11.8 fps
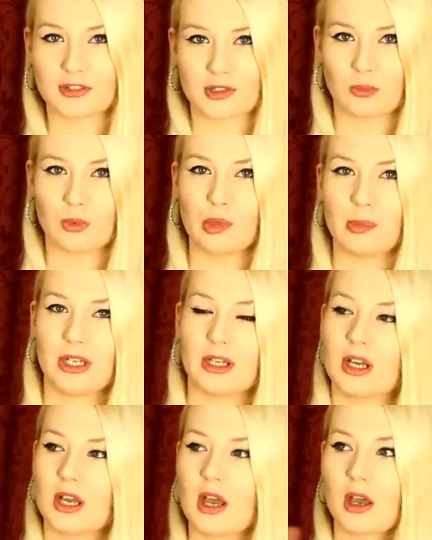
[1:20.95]
so it will be
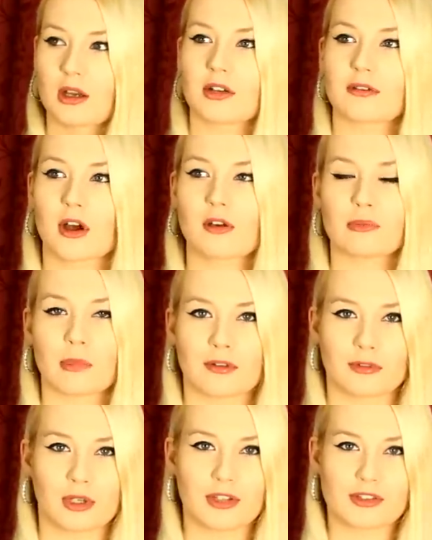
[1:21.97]
kind of over my
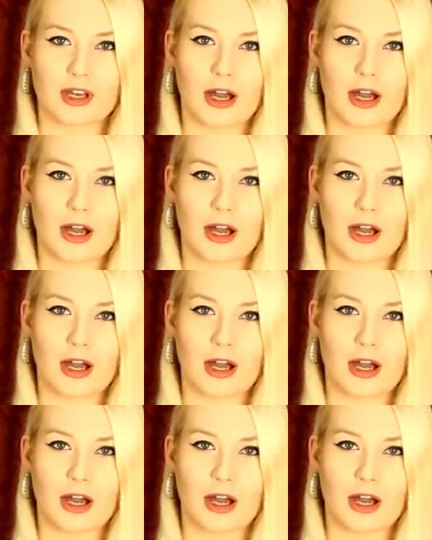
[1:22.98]
voice.